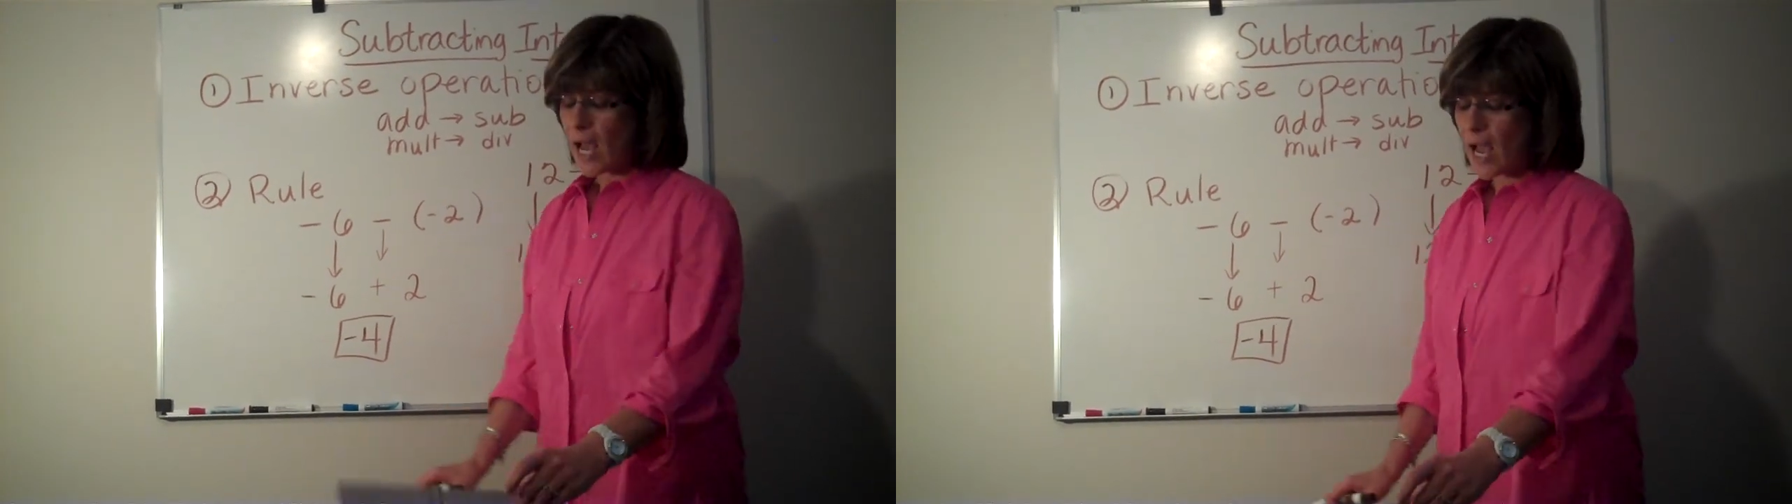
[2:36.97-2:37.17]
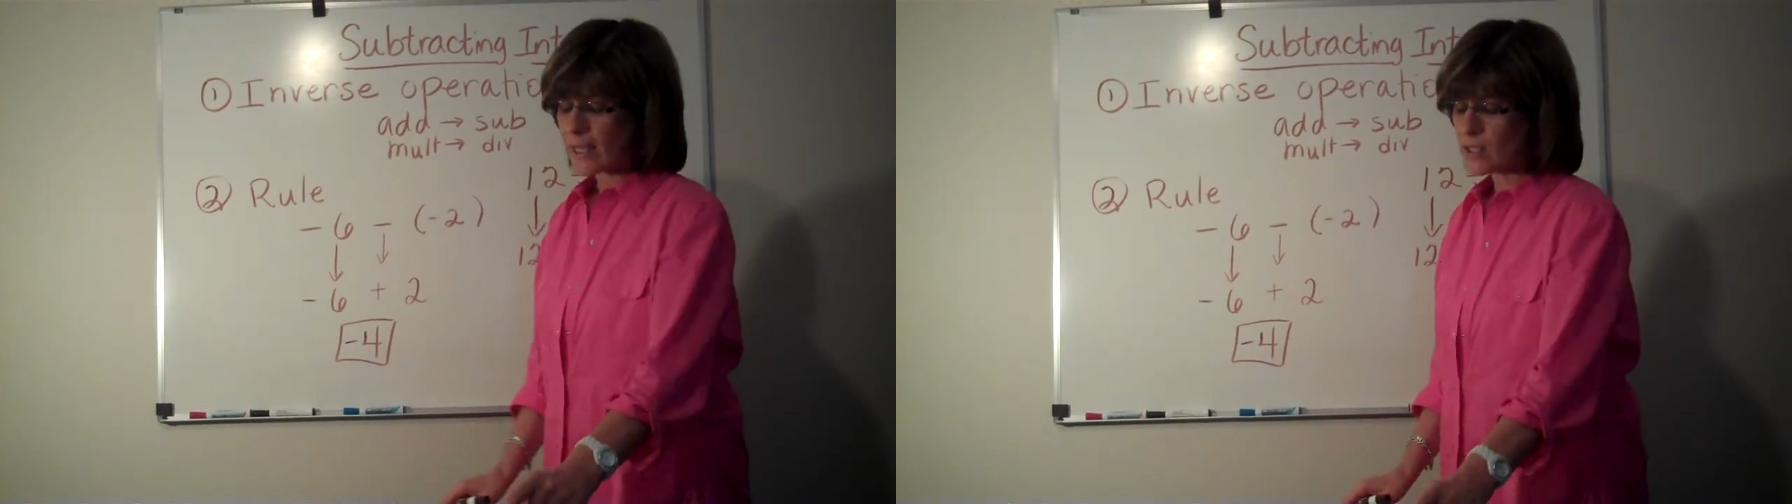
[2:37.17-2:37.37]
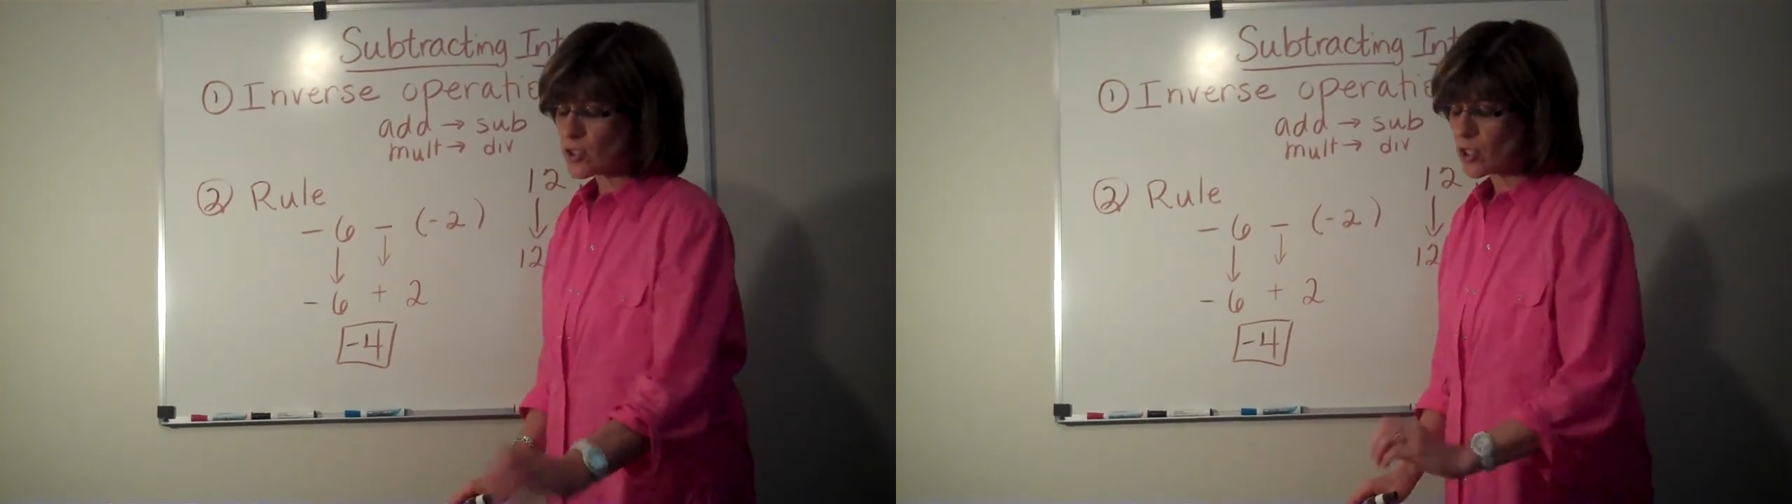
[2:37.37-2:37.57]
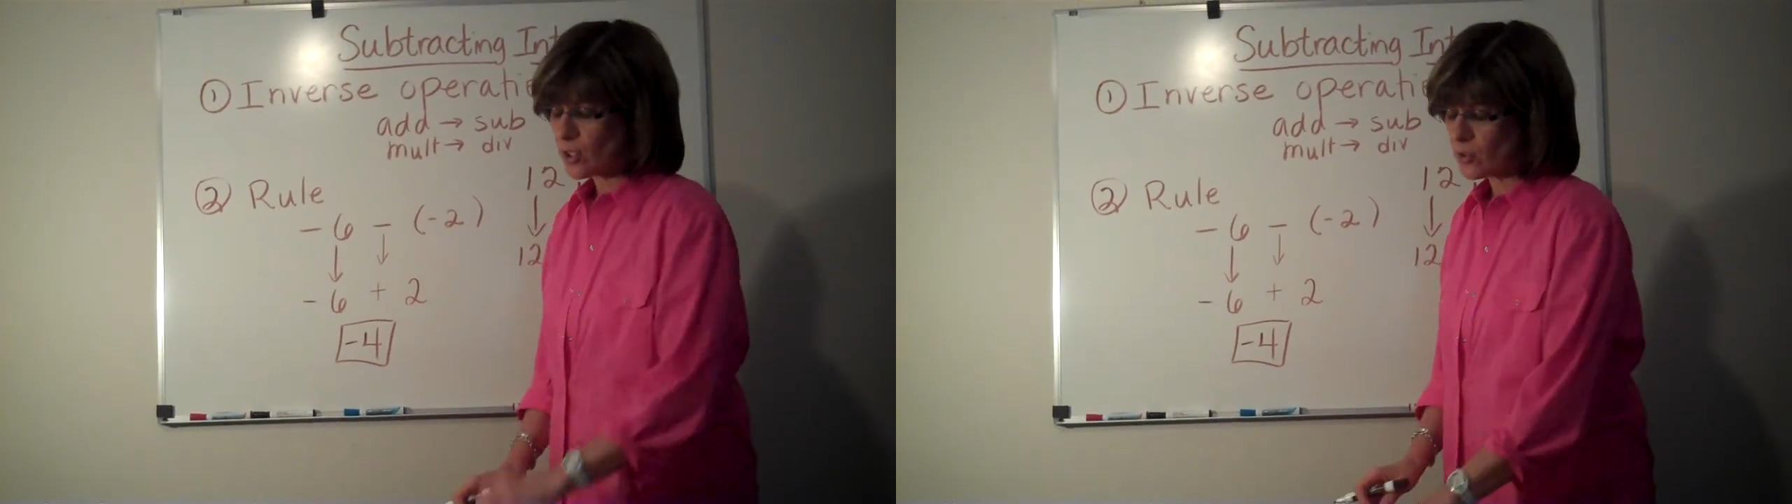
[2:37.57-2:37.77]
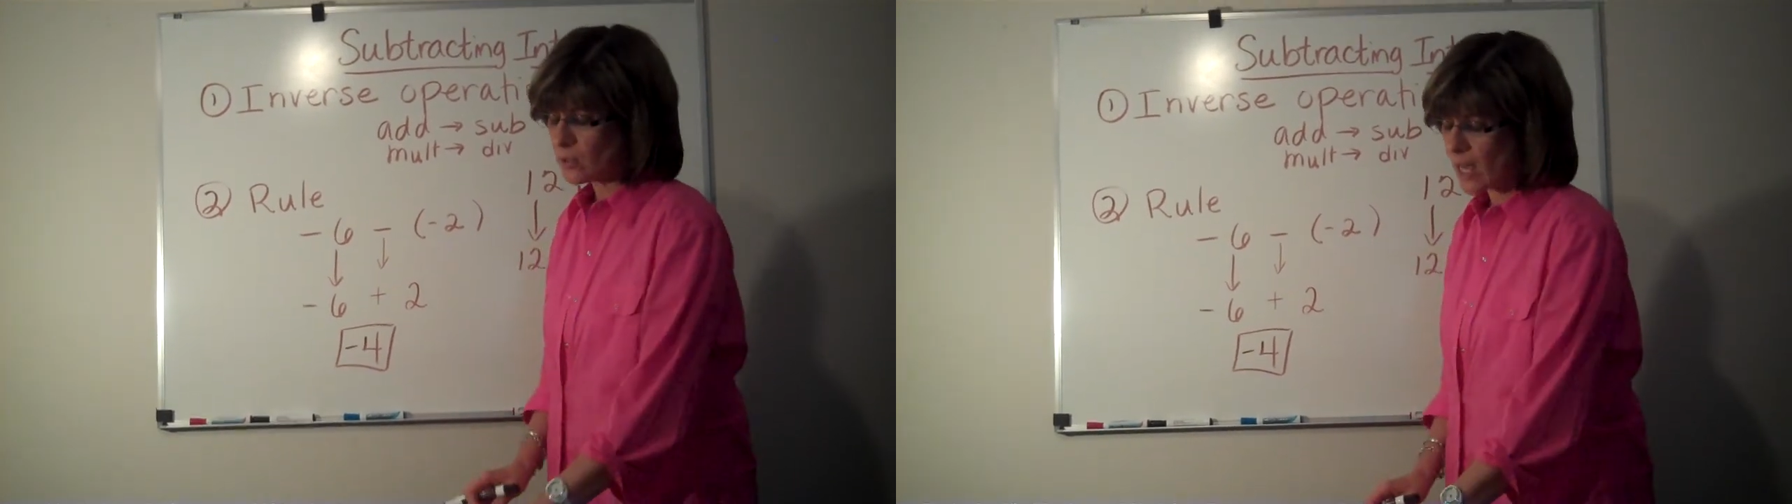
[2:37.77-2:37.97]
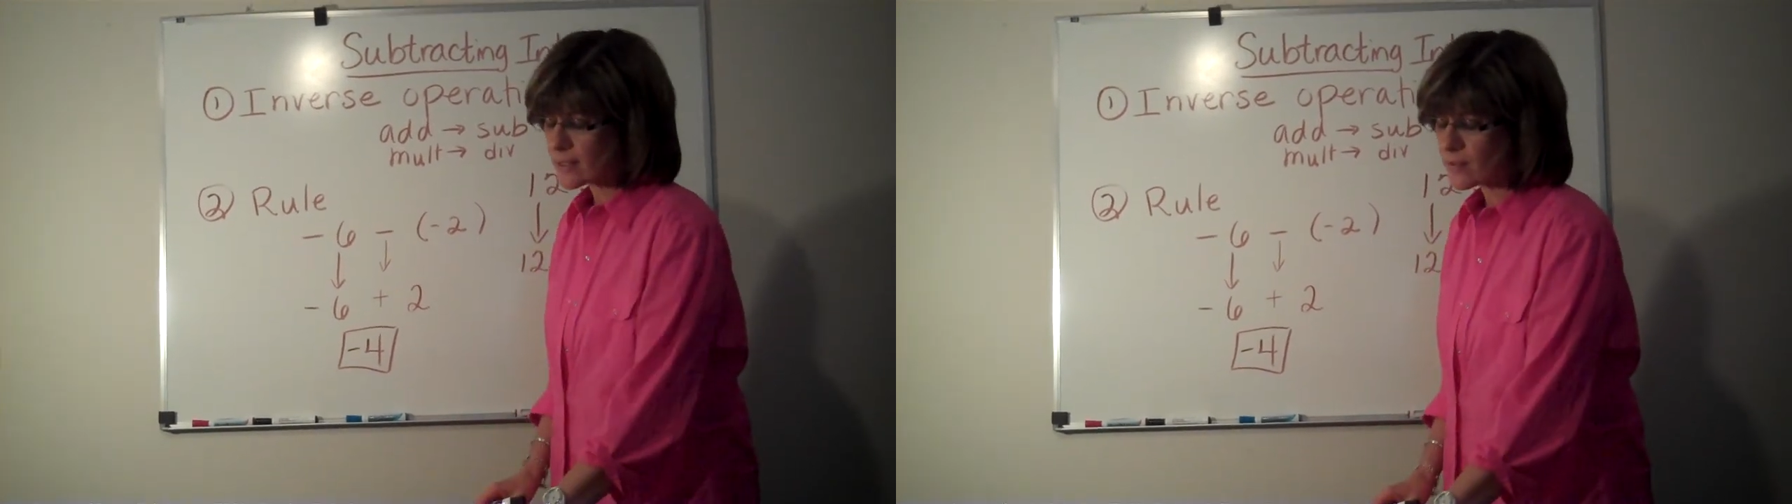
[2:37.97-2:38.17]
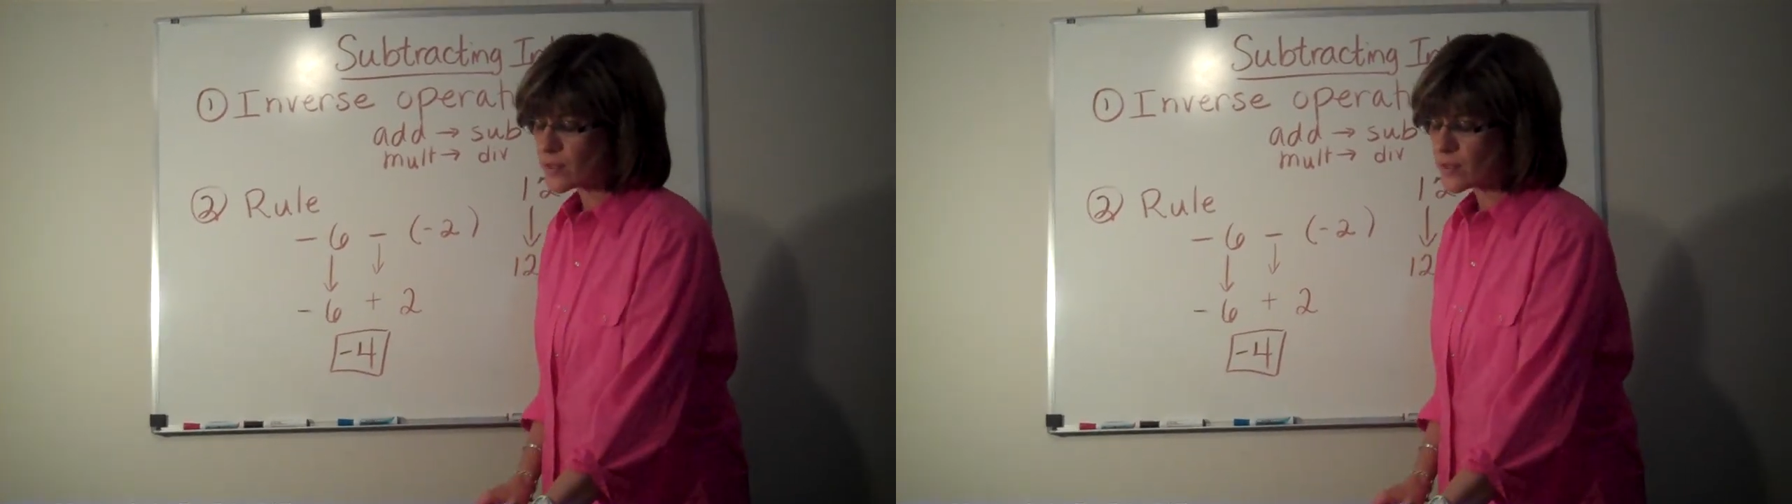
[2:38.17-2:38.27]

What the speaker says: I can show you lots